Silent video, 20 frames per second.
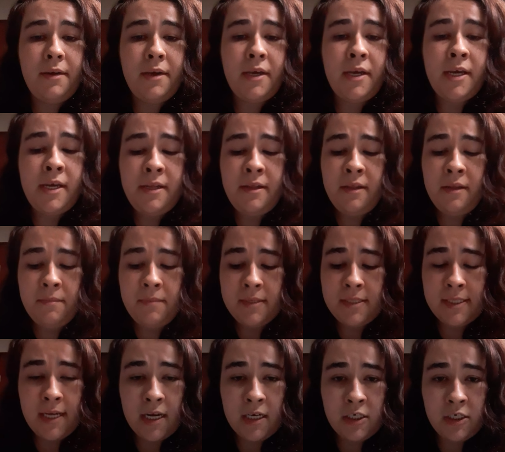in the
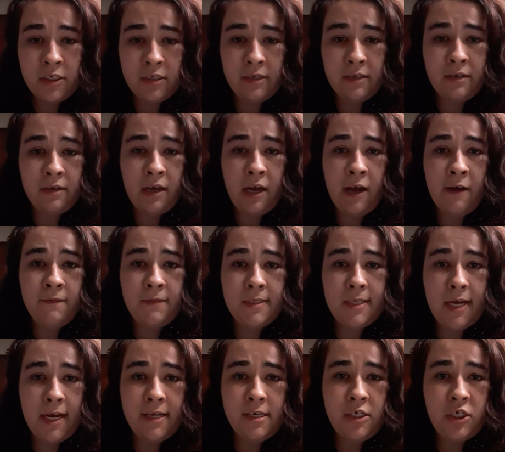possession of
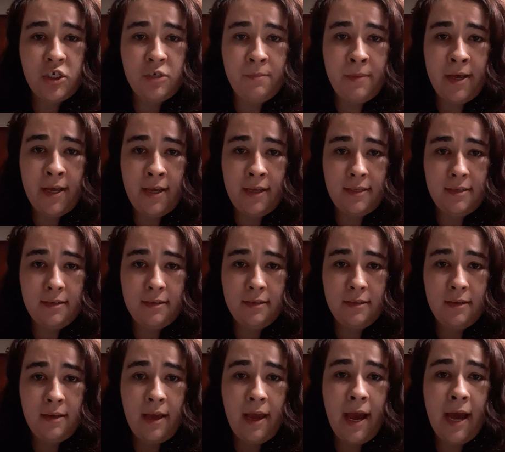Ted Schmidt
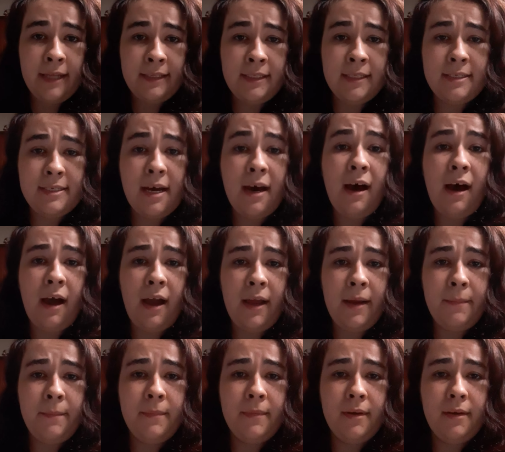at the
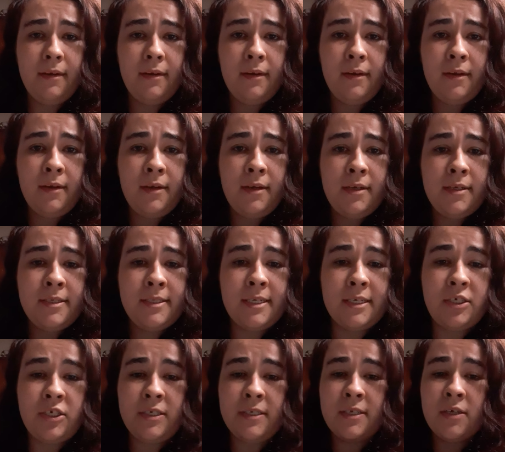time,
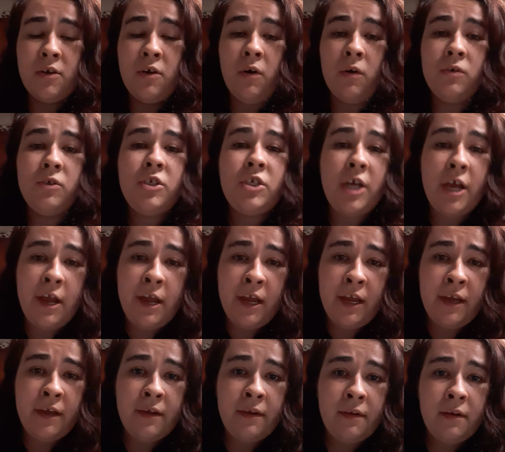such as a gold
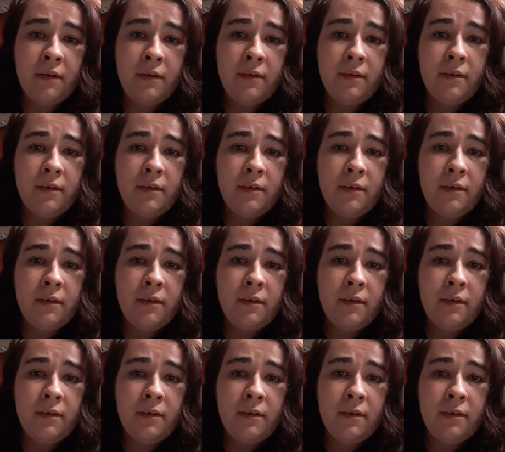chain,